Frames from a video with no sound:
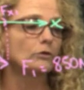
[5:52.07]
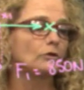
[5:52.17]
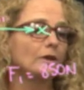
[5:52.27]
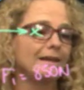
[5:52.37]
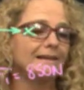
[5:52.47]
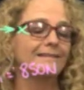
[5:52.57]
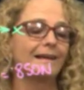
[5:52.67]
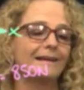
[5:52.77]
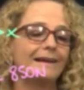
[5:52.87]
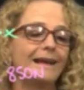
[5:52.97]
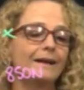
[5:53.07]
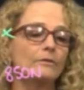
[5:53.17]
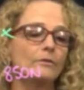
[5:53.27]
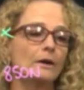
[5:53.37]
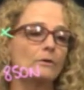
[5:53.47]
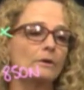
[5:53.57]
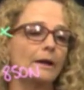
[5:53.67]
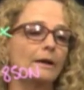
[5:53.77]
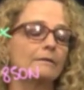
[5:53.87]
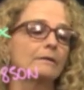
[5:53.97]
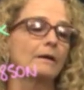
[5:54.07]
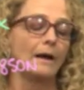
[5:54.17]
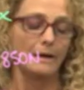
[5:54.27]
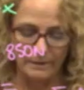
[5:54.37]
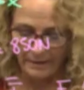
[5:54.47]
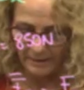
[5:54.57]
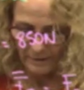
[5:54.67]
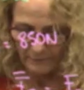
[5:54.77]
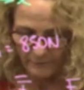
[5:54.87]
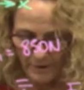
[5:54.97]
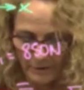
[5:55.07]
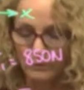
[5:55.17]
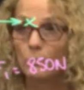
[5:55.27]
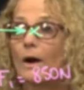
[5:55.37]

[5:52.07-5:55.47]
see, is a negative value in x and negative value in